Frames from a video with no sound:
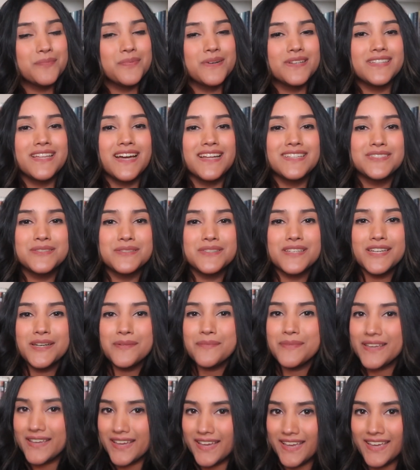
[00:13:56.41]
But that's gonna
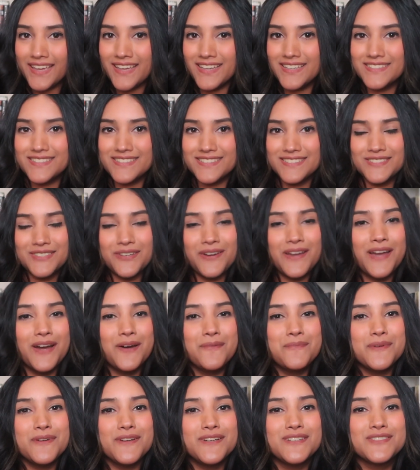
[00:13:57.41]
be it. So I
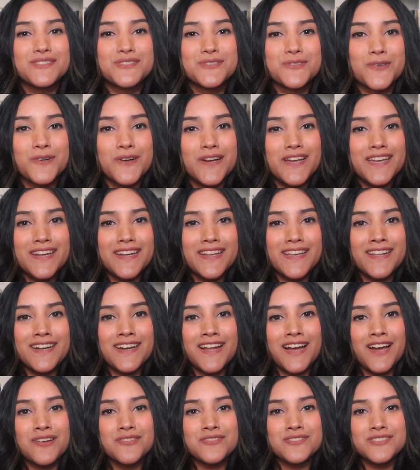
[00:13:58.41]
hope you enjoyed and
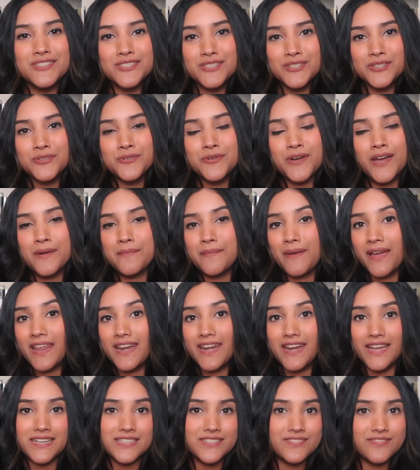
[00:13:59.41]
I'll see you in my
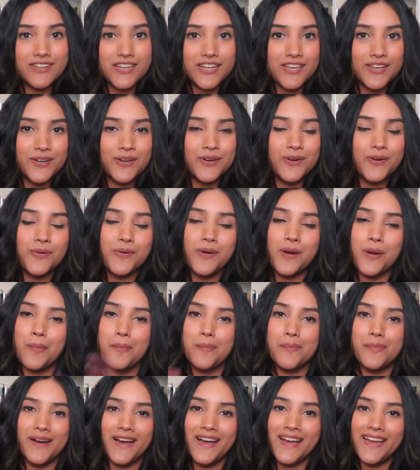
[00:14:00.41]
next video.
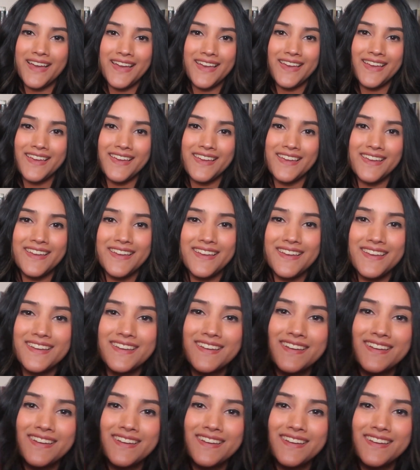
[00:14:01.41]
Bye!